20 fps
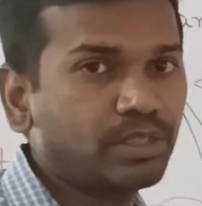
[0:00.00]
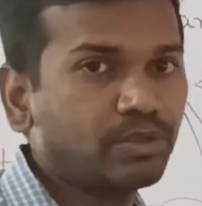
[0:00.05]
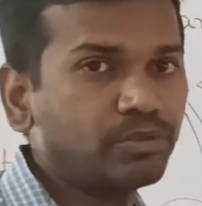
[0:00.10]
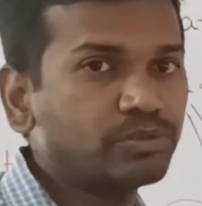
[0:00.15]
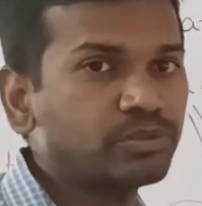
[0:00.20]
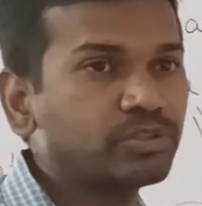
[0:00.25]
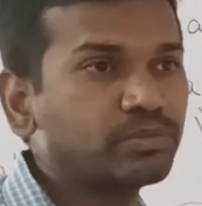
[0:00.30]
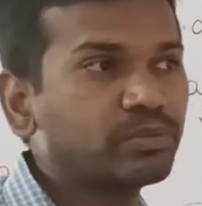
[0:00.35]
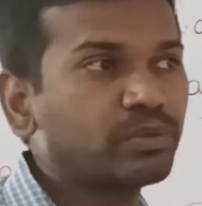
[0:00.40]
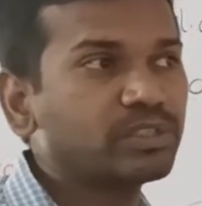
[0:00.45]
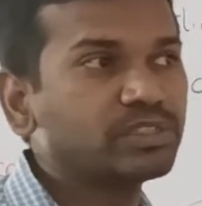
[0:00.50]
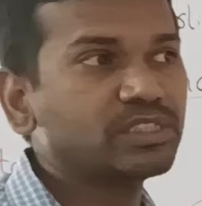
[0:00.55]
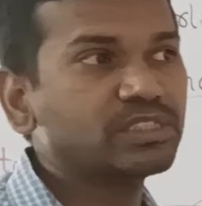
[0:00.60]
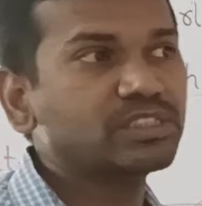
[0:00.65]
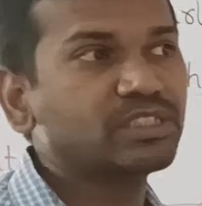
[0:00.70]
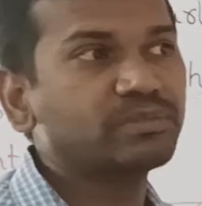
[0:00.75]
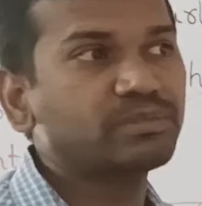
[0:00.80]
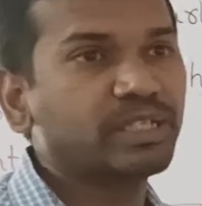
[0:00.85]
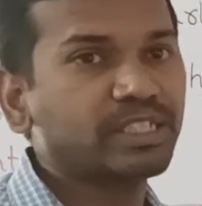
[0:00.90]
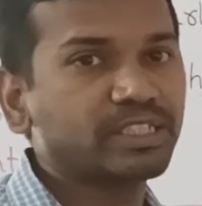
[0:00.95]
You should possess
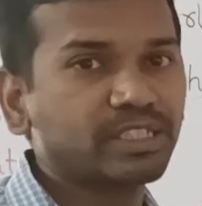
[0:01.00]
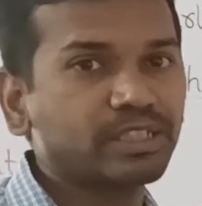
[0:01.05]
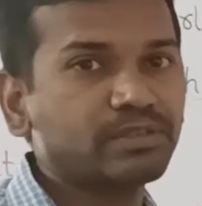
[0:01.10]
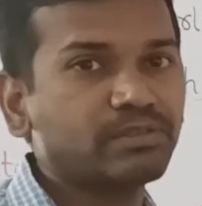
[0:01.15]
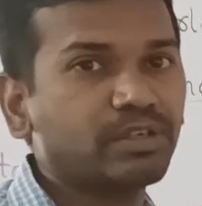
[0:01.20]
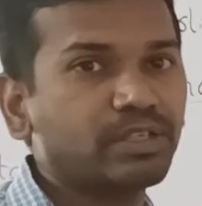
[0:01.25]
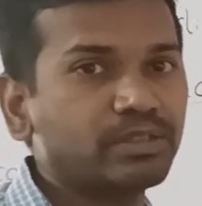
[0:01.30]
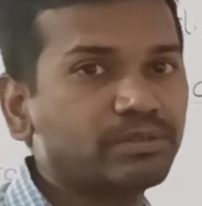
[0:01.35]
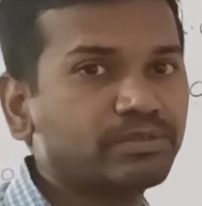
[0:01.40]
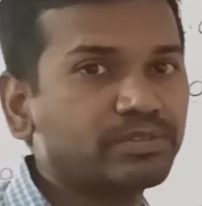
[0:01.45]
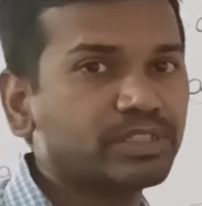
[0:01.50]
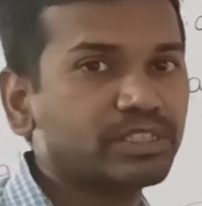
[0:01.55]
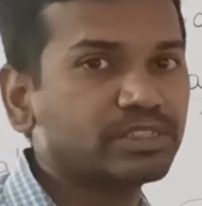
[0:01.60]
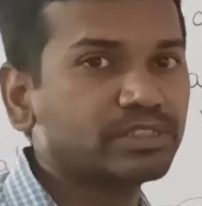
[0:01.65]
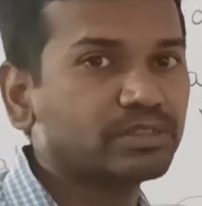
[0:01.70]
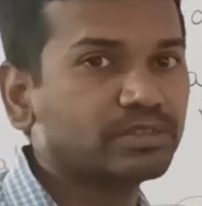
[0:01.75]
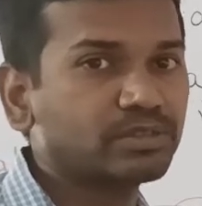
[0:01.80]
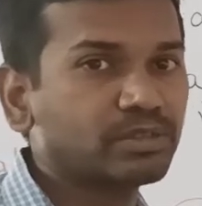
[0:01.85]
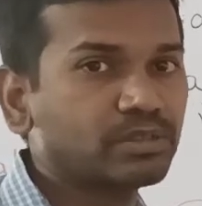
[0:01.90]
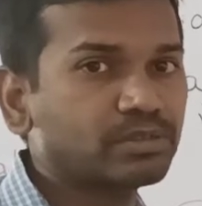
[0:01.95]
some other
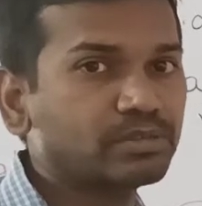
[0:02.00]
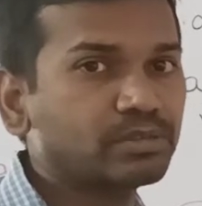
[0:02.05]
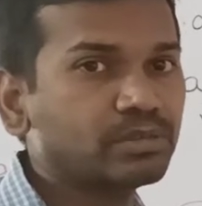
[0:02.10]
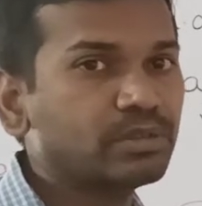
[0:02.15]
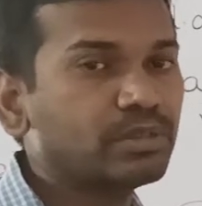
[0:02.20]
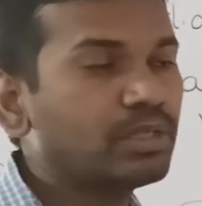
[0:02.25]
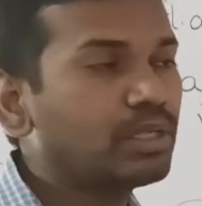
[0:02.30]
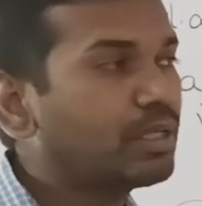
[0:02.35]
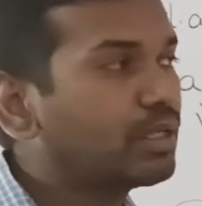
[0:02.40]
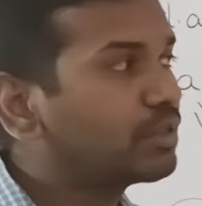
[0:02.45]
qualifications also.